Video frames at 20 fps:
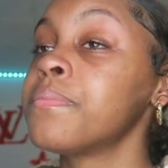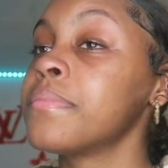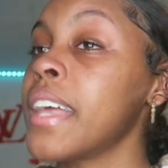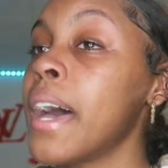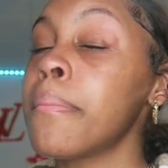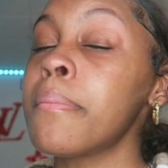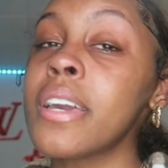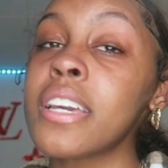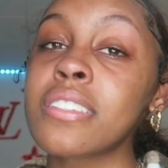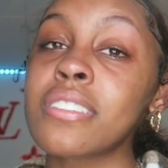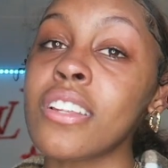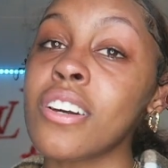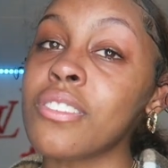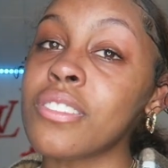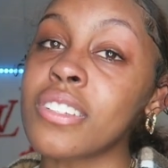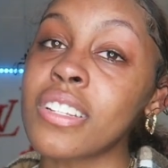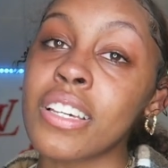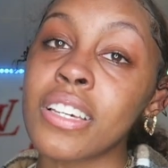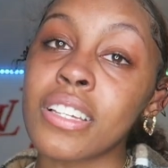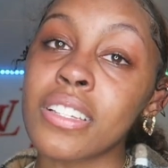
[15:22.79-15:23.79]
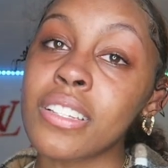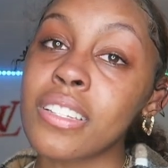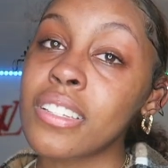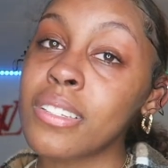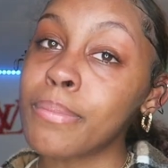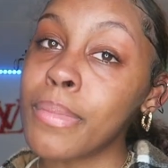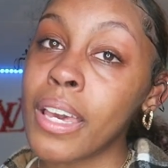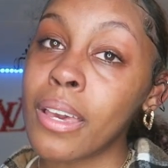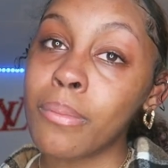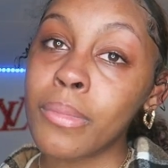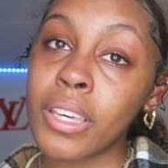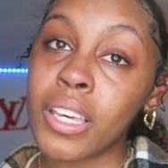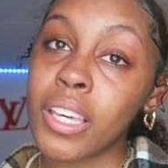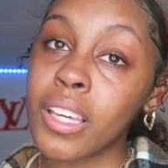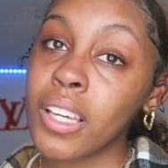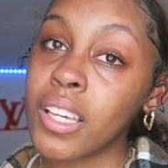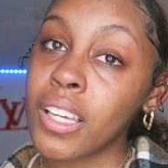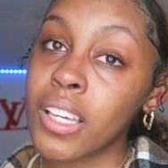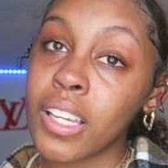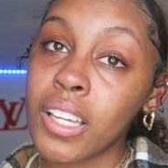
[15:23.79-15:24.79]
That makes no sense,
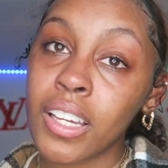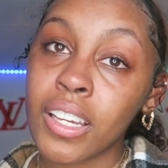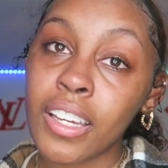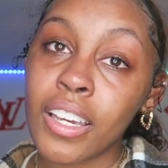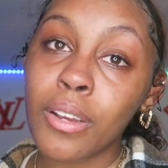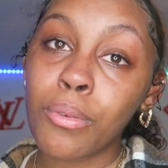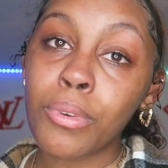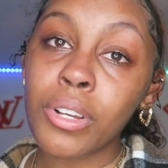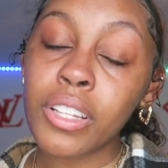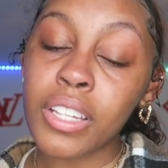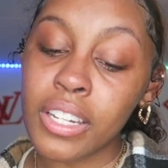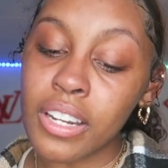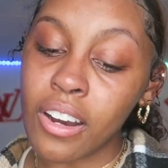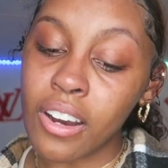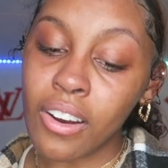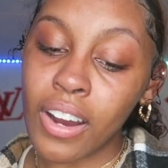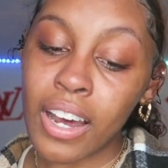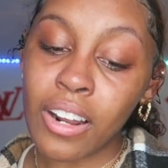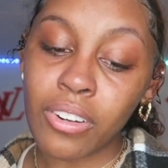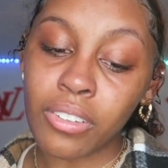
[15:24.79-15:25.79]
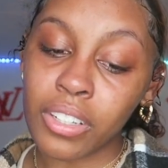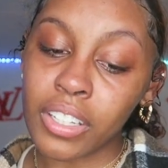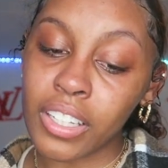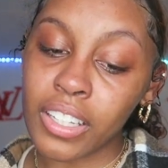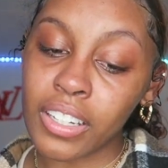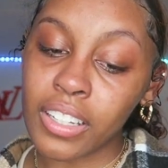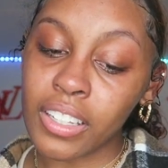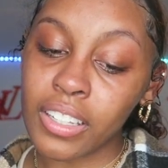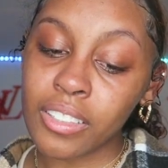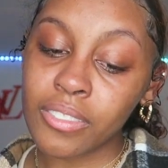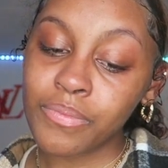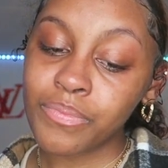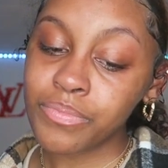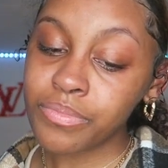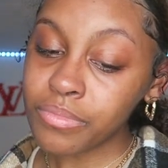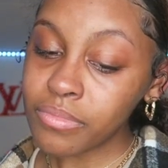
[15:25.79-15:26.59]
baby. It really don't. I don't get it.